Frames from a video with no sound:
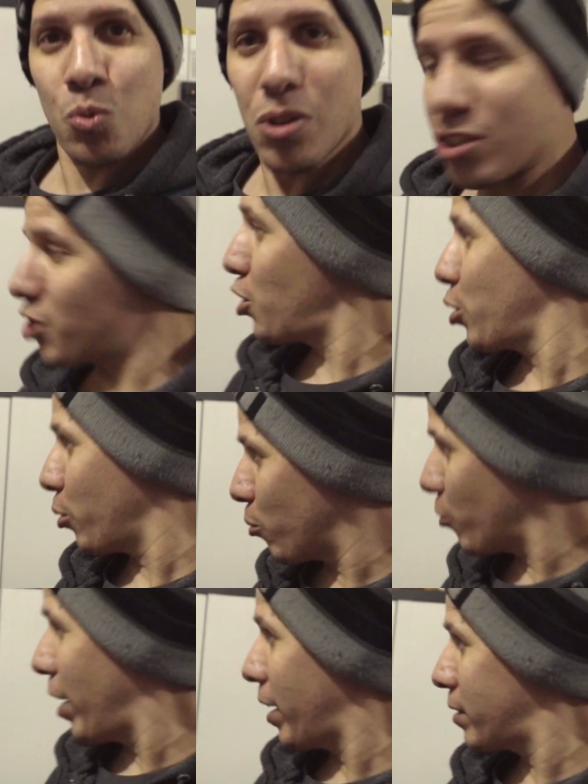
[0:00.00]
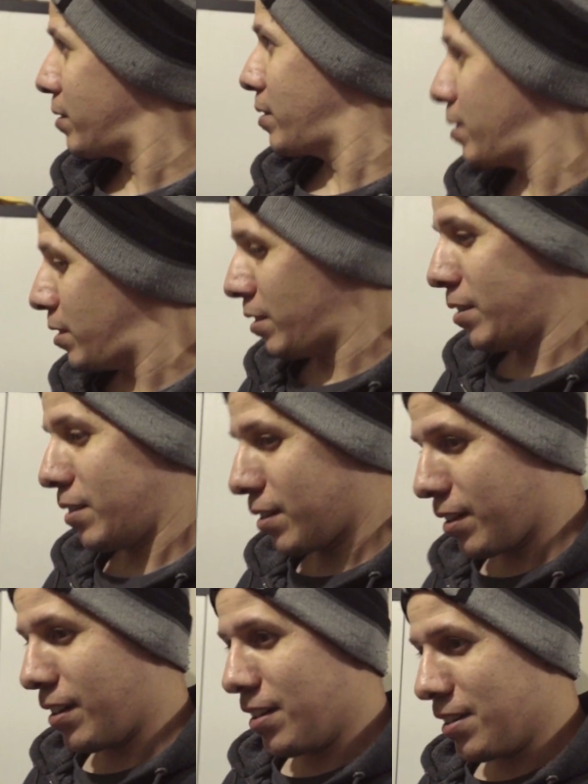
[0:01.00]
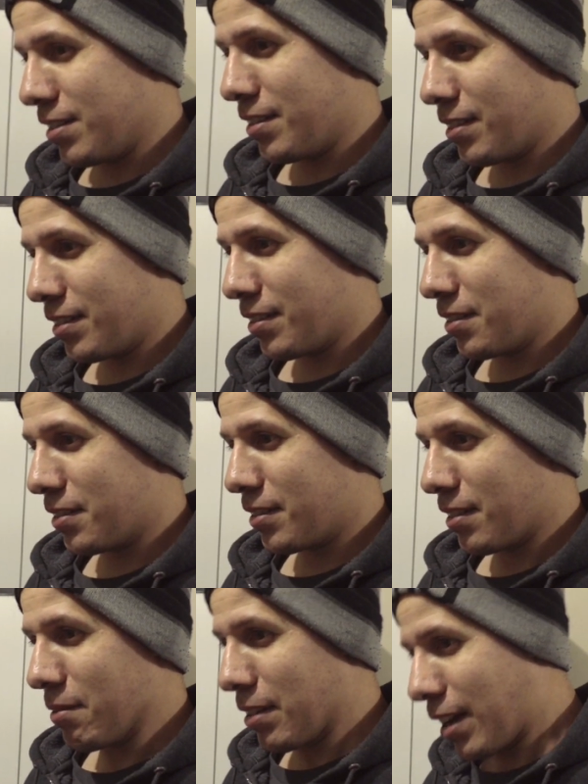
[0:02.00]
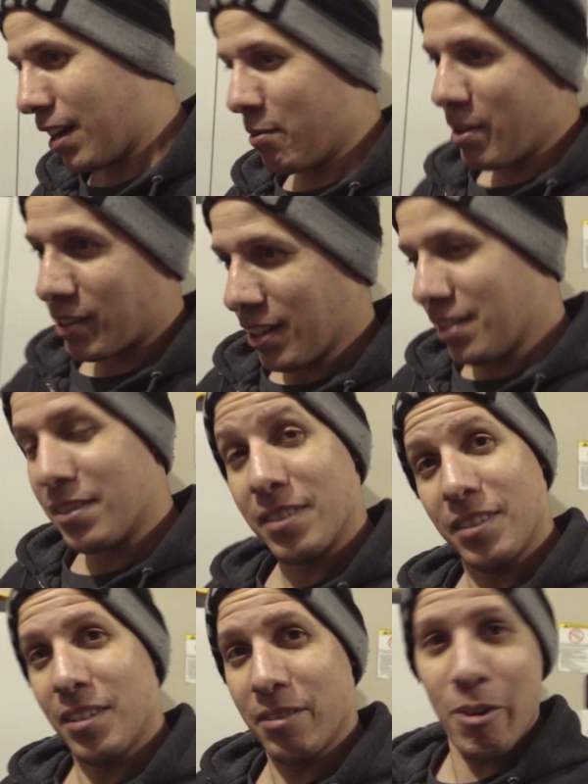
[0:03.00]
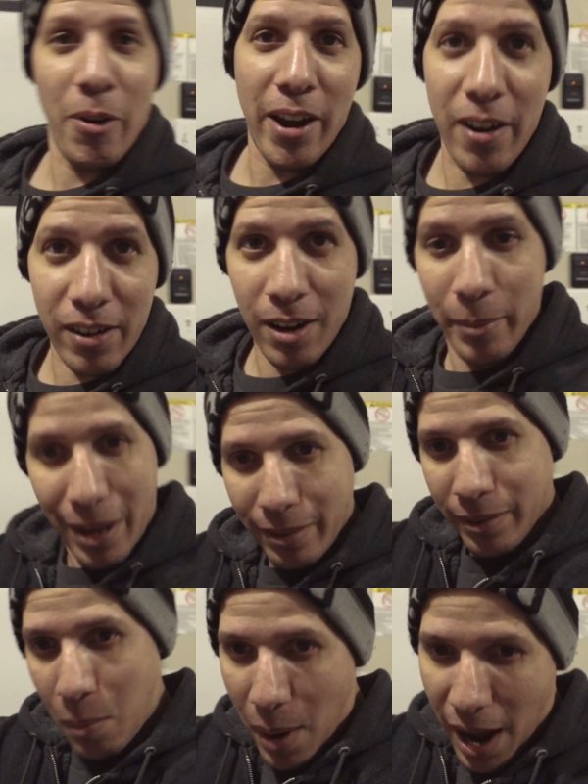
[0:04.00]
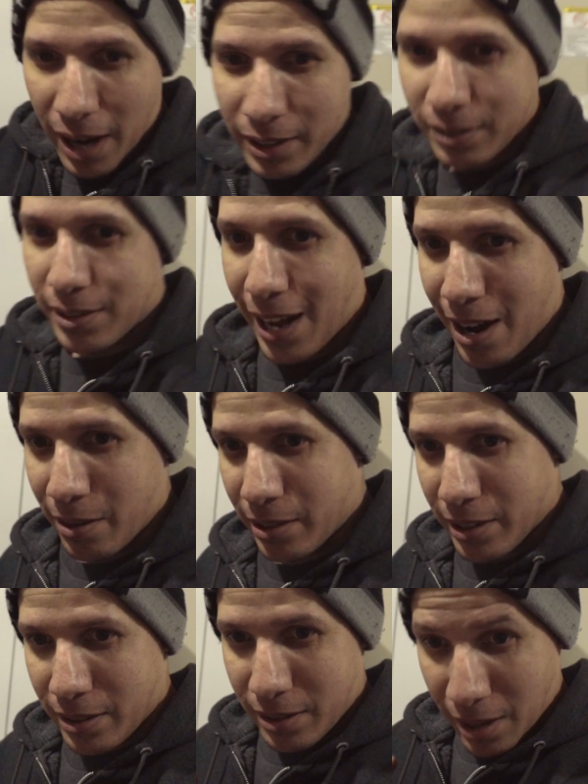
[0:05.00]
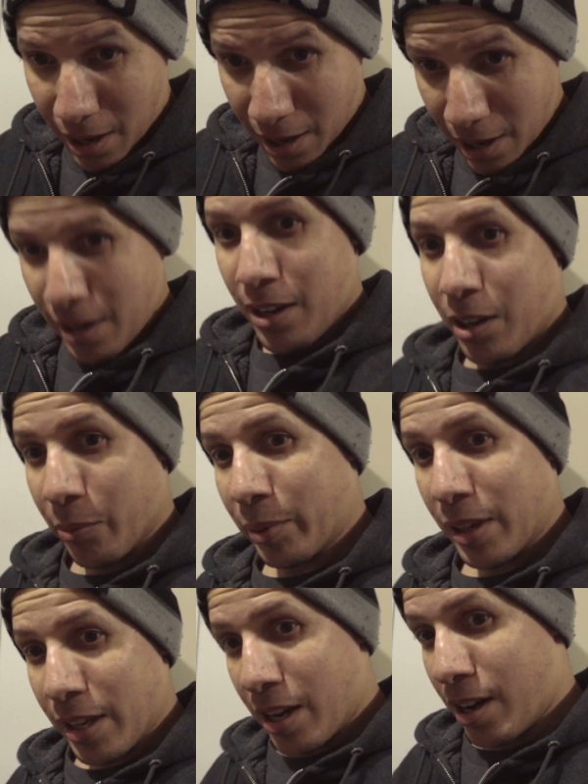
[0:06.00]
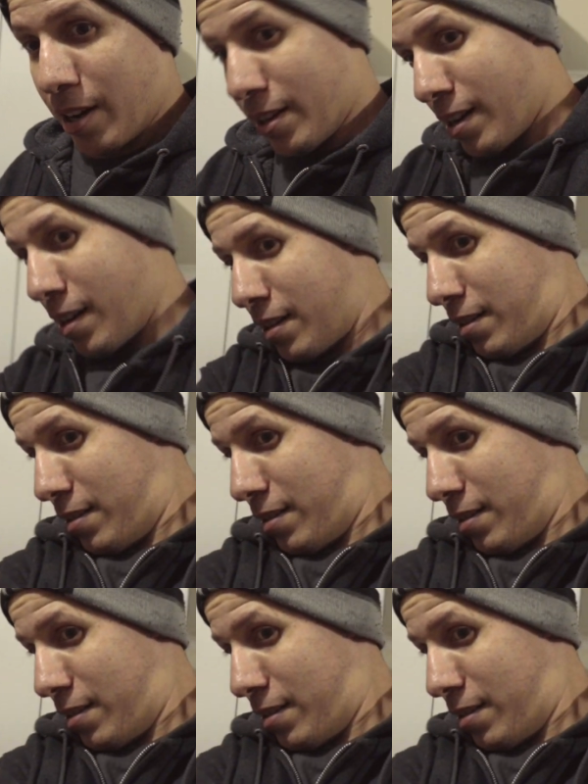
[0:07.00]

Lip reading: was correct. I mean, it kind of made sense. You know, no air coming out in the back. Sound is completely gone.